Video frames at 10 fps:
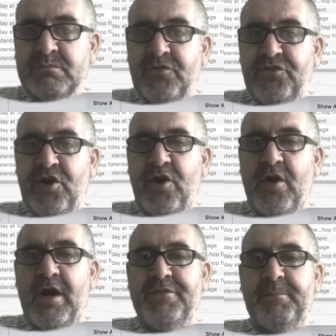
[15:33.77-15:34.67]

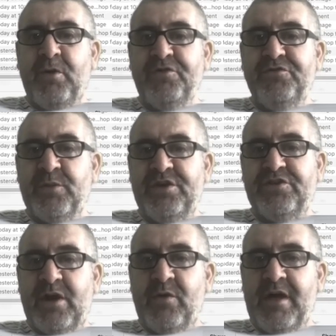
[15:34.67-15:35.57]
So at the point at which
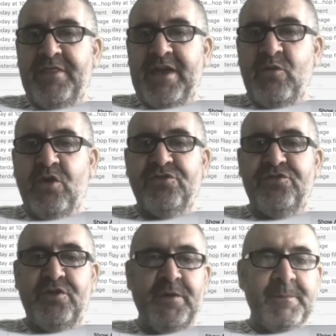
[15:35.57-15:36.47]
I then want to